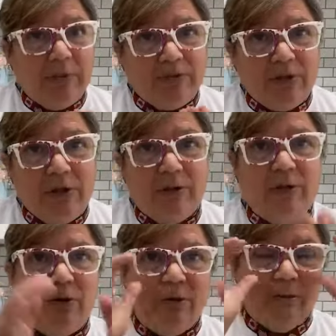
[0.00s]
happy for
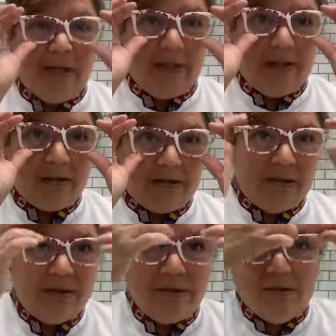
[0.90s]
you. You've been
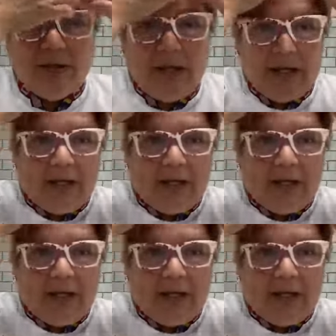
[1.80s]
inducted to